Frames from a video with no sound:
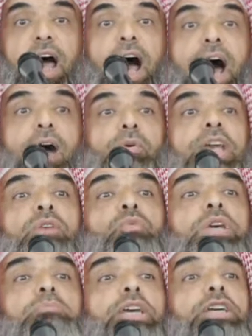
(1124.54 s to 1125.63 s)
How can
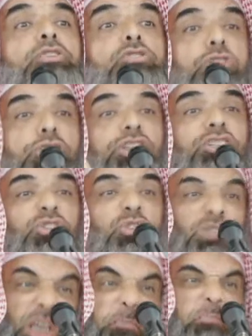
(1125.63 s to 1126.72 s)
we be instructed to
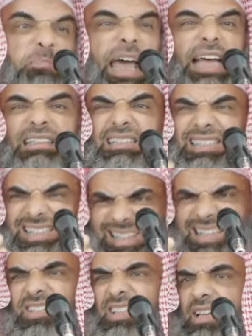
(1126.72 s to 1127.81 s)
dip that
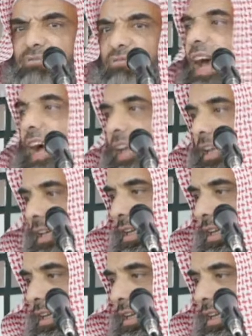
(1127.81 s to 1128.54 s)
disgusting fly